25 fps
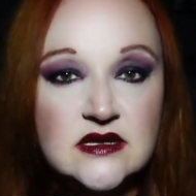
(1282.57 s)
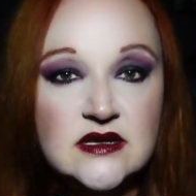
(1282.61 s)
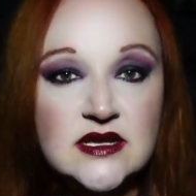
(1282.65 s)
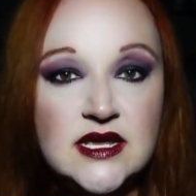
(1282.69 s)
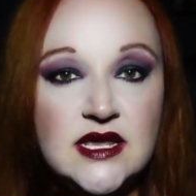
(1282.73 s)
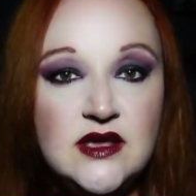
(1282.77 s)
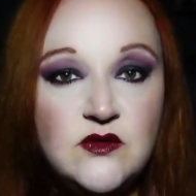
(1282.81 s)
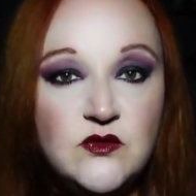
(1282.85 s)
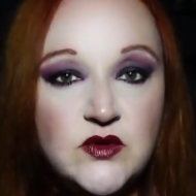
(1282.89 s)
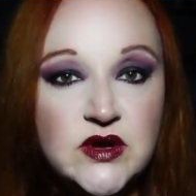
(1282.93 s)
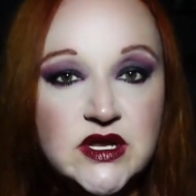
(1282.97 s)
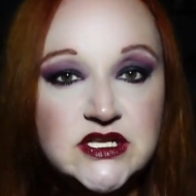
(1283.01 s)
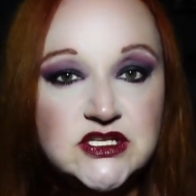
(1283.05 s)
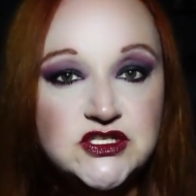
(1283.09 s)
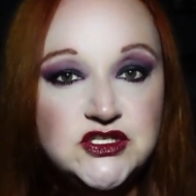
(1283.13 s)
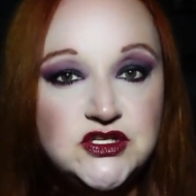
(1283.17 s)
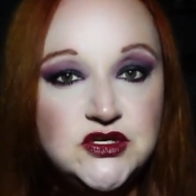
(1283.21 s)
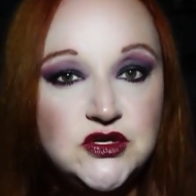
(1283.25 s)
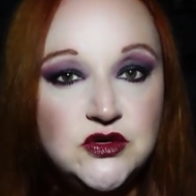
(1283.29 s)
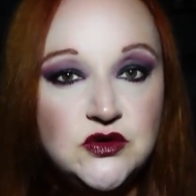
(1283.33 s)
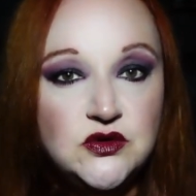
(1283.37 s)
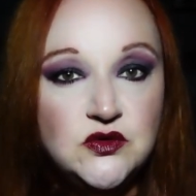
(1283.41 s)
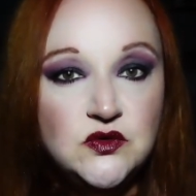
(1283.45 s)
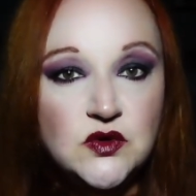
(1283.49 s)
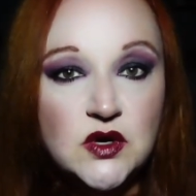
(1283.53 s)
He went
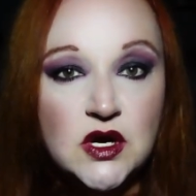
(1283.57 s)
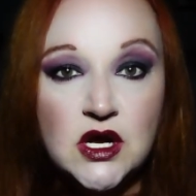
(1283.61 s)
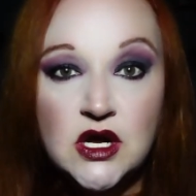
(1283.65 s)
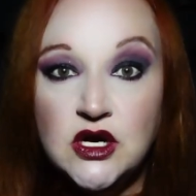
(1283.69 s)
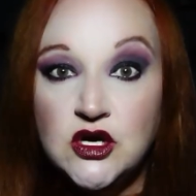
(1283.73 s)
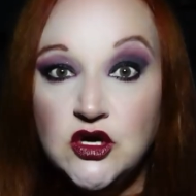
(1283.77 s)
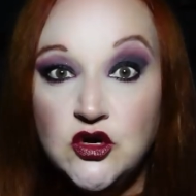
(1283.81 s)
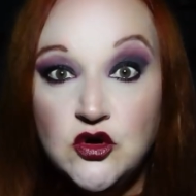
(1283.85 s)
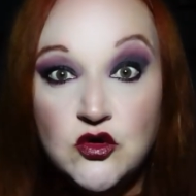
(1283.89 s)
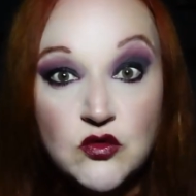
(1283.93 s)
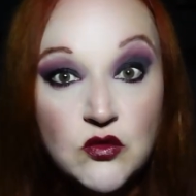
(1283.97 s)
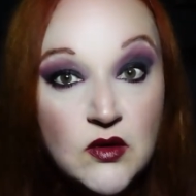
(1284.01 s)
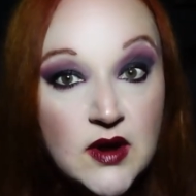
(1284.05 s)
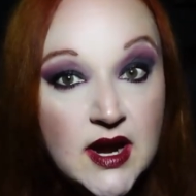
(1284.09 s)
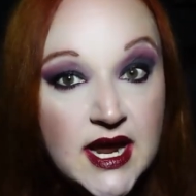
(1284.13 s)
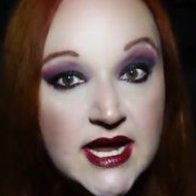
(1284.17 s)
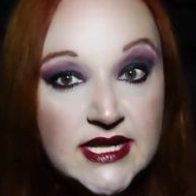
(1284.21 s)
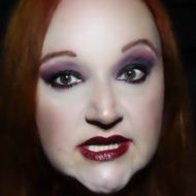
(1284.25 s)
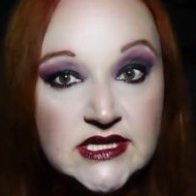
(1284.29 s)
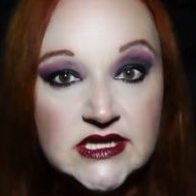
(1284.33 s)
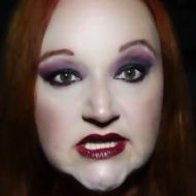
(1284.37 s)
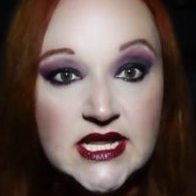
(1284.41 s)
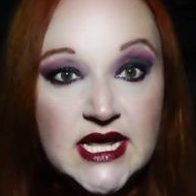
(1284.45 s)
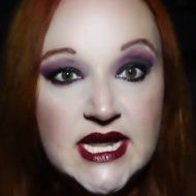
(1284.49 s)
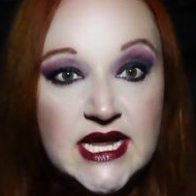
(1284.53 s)
to
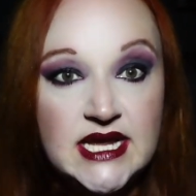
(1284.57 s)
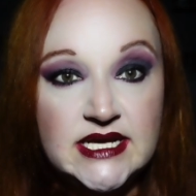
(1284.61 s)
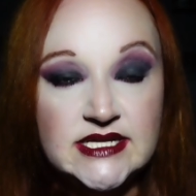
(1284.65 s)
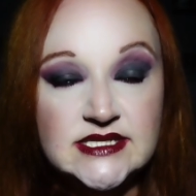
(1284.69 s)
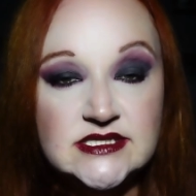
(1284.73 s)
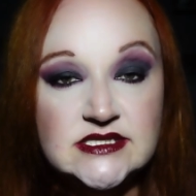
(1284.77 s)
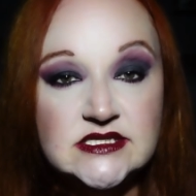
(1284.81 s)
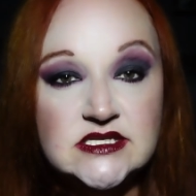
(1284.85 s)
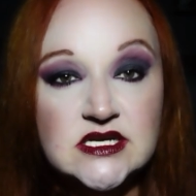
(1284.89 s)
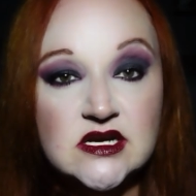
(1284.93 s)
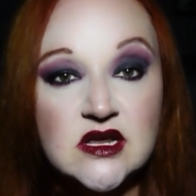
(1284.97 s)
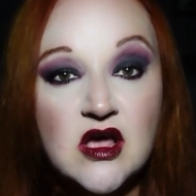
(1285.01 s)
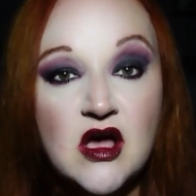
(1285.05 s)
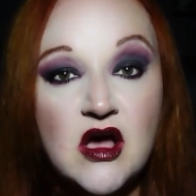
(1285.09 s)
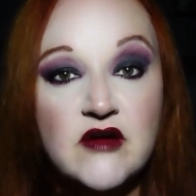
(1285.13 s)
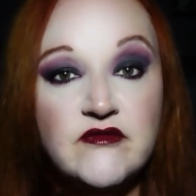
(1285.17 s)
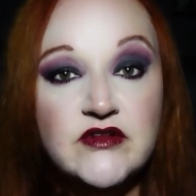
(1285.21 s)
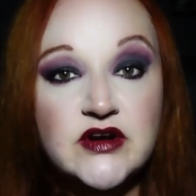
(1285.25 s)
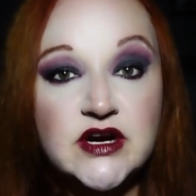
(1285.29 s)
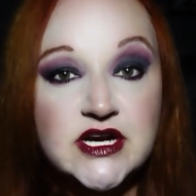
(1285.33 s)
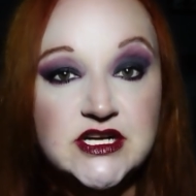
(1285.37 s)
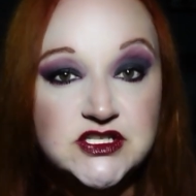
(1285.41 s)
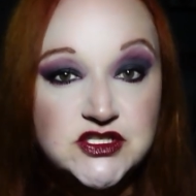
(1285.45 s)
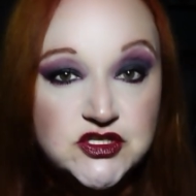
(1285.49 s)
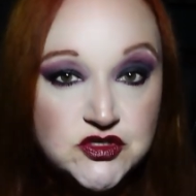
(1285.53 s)
great lengths to
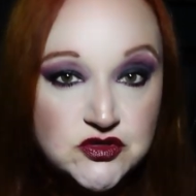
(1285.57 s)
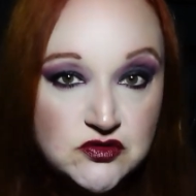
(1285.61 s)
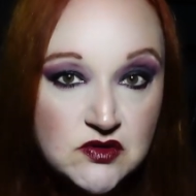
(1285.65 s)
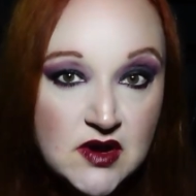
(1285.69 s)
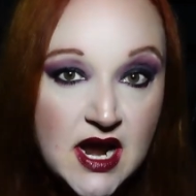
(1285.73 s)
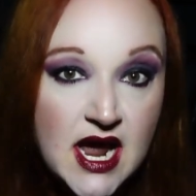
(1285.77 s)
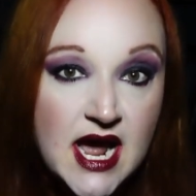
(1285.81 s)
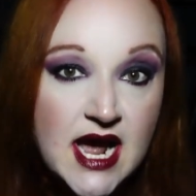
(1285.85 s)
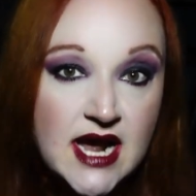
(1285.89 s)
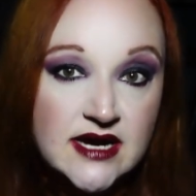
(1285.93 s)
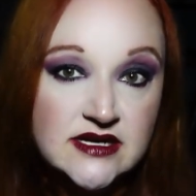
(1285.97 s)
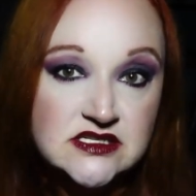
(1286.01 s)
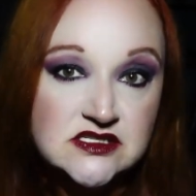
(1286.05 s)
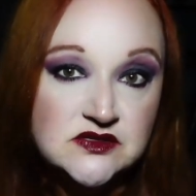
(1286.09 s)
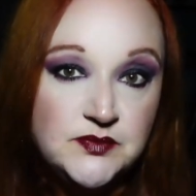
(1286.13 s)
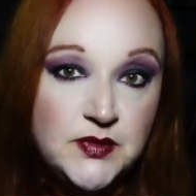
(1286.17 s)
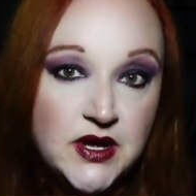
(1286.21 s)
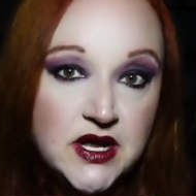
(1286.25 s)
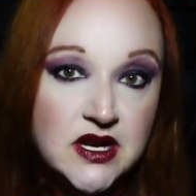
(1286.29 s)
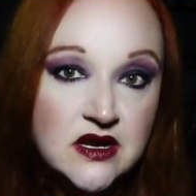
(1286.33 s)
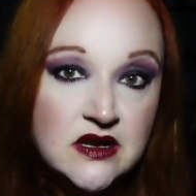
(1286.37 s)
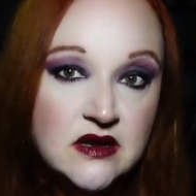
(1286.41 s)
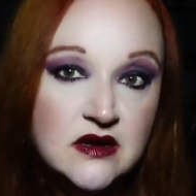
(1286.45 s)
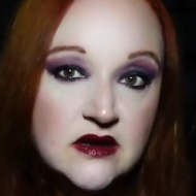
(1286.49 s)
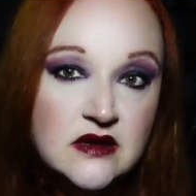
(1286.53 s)
cover his tracks,
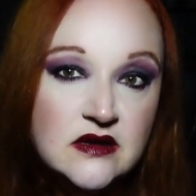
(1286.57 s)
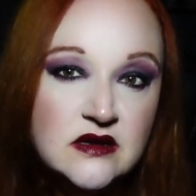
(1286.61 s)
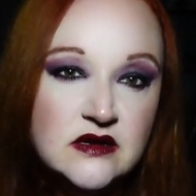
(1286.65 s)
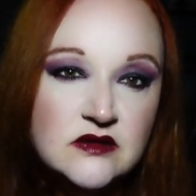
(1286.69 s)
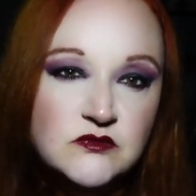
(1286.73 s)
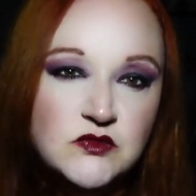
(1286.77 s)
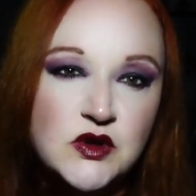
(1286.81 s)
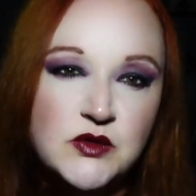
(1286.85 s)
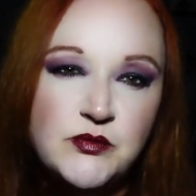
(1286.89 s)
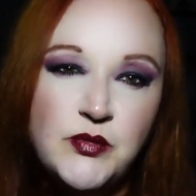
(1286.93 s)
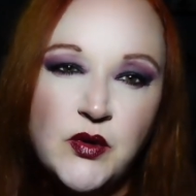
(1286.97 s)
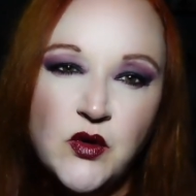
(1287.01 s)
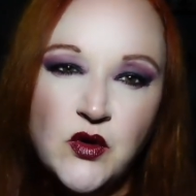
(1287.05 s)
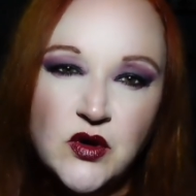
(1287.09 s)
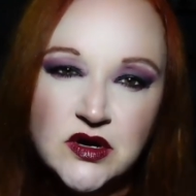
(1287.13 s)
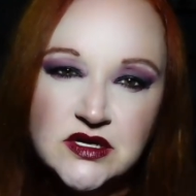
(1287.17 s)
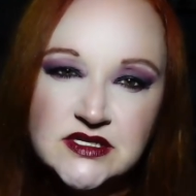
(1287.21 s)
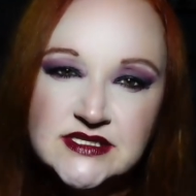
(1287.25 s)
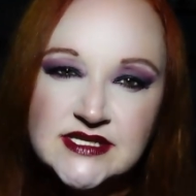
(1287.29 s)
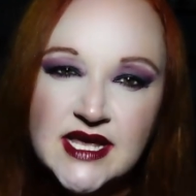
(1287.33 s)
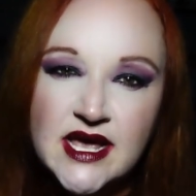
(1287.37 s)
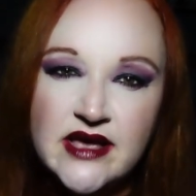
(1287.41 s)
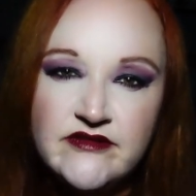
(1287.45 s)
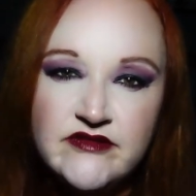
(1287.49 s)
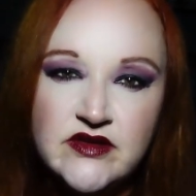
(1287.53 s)
but
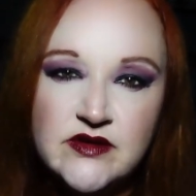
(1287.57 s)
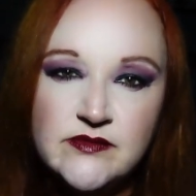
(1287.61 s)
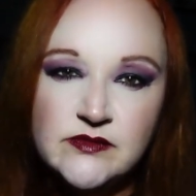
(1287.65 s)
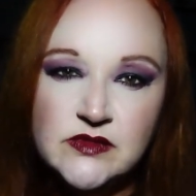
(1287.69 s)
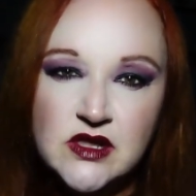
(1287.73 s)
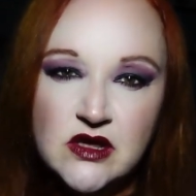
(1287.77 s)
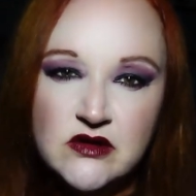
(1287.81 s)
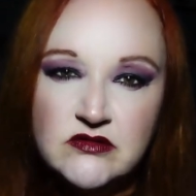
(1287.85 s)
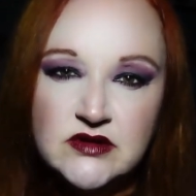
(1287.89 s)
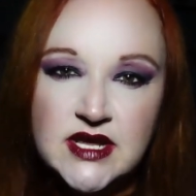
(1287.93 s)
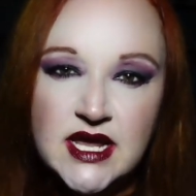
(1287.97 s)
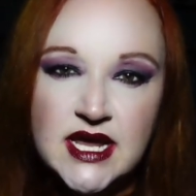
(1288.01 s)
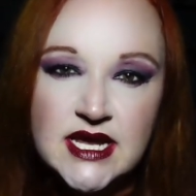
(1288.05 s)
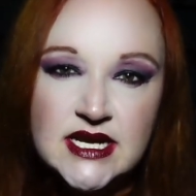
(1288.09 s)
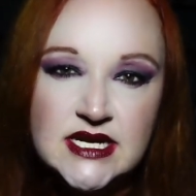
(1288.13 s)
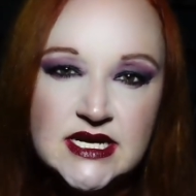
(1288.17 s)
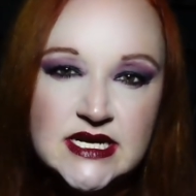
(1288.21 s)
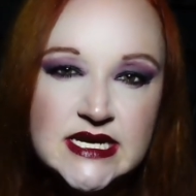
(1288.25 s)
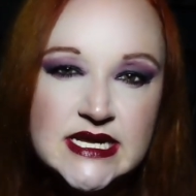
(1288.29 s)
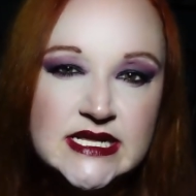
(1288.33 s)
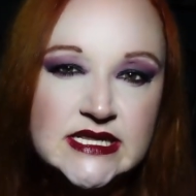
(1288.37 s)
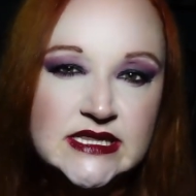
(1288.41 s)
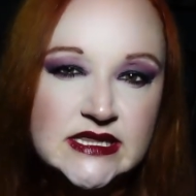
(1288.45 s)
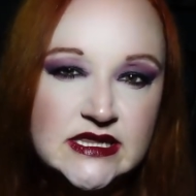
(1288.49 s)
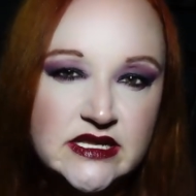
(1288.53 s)
reports have him
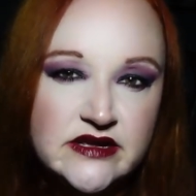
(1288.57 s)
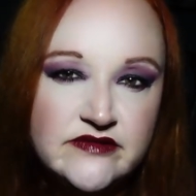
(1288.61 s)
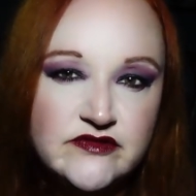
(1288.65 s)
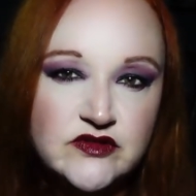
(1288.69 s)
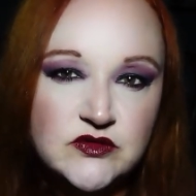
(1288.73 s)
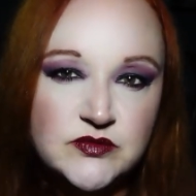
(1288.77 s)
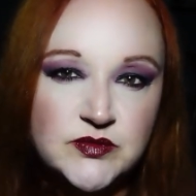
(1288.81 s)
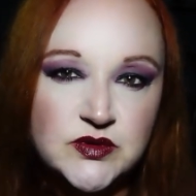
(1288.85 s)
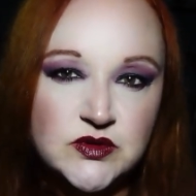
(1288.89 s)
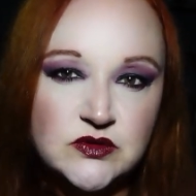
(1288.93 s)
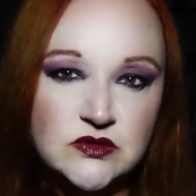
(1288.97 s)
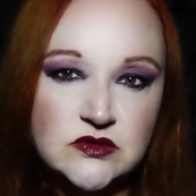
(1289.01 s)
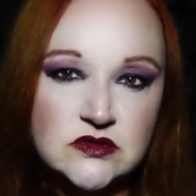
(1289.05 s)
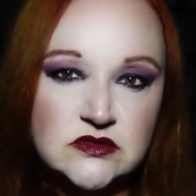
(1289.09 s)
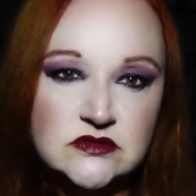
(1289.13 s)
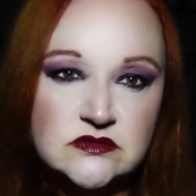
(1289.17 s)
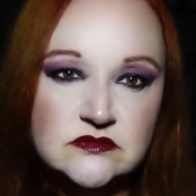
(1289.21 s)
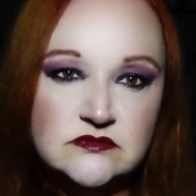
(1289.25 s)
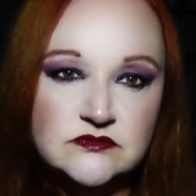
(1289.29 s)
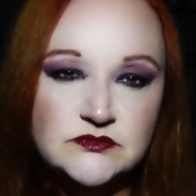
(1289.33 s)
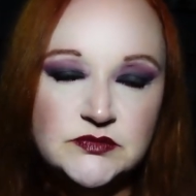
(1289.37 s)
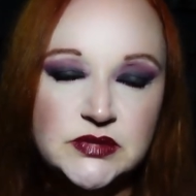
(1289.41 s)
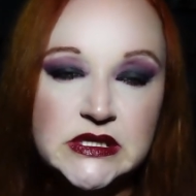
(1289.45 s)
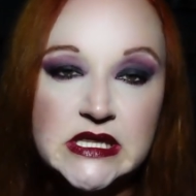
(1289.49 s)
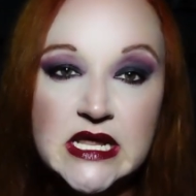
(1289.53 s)
located in Liverpool,
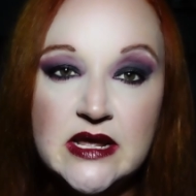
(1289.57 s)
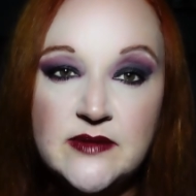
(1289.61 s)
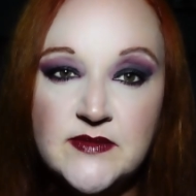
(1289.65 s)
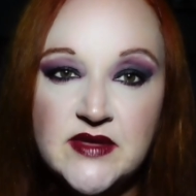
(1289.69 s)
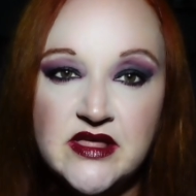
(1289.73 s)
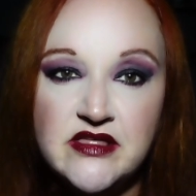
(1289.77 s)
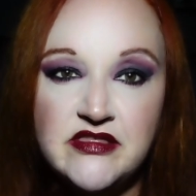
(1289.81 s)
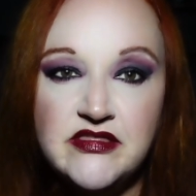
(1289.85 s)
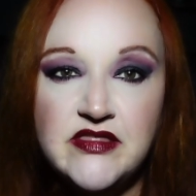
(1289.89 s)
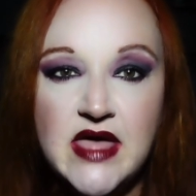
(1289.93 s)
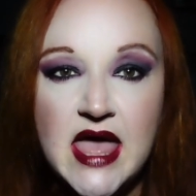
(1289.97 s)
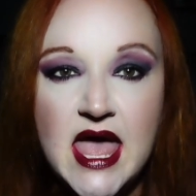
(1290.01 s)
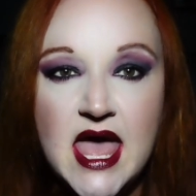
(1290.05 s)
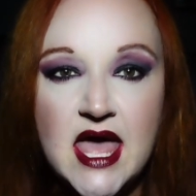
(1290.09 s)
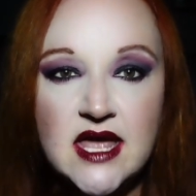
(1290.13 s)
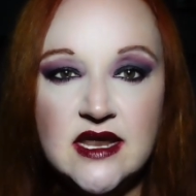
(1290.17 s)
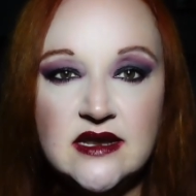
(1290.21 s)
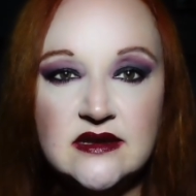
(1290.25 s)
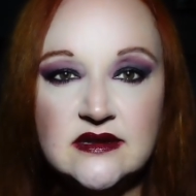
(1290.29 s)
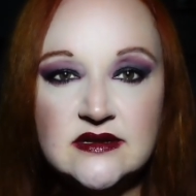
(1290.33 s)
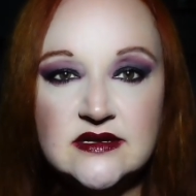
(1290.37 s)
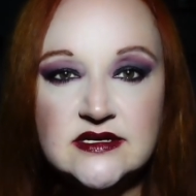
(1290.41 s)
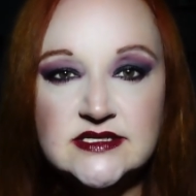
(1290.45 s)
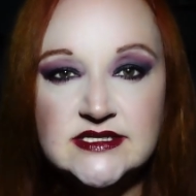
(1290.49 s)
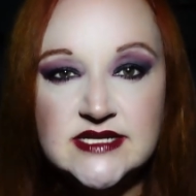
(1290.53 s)
Plymouth,
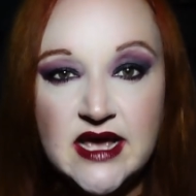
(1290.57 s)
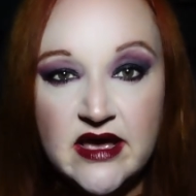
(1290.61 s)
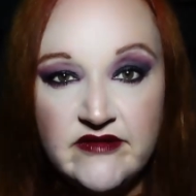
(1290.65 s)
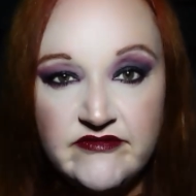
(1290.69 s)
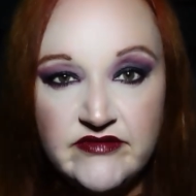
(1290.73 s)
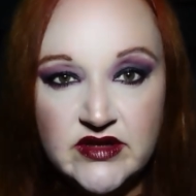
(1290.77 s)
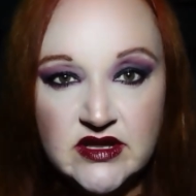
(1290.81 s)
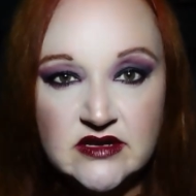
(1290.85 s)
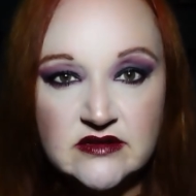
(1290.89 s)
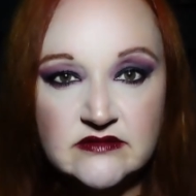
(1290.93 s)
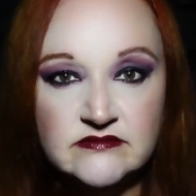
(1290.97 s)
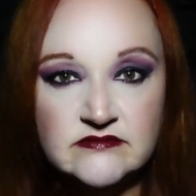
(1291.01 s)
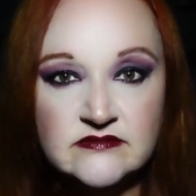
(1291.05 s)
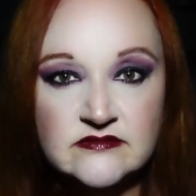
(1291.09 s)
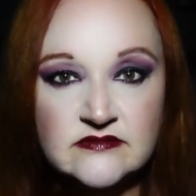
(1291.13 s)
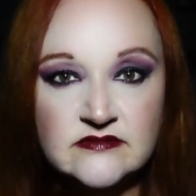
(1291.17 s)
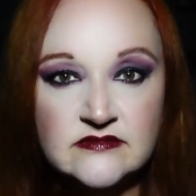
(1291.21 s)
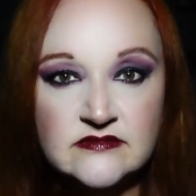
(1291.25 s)
and Devon.